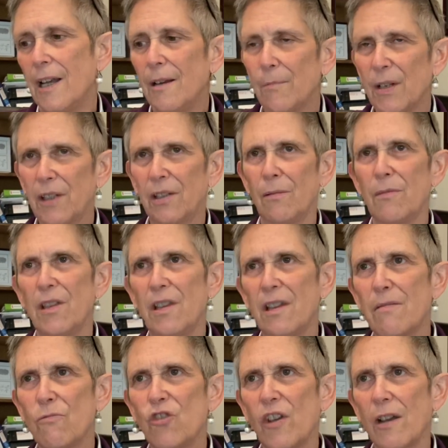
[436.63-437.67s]
But some of the
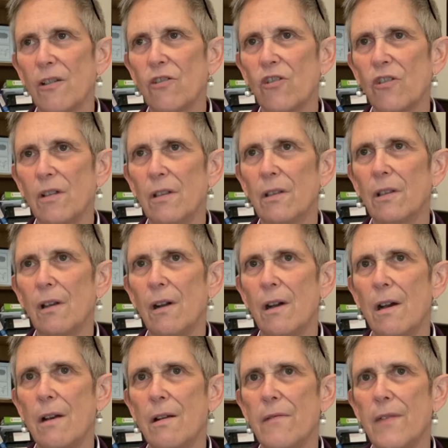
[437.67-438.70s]
objections
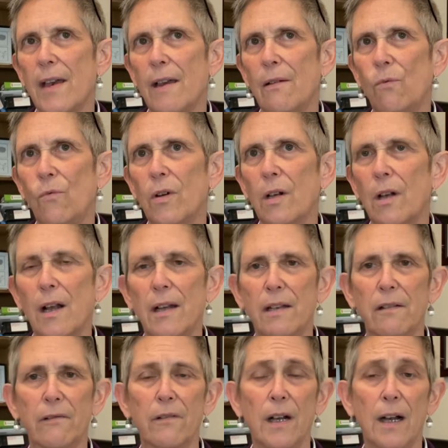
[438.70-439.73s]
are that what
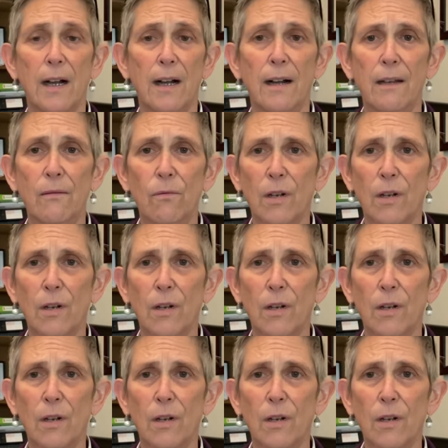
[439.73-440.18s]
kind of God,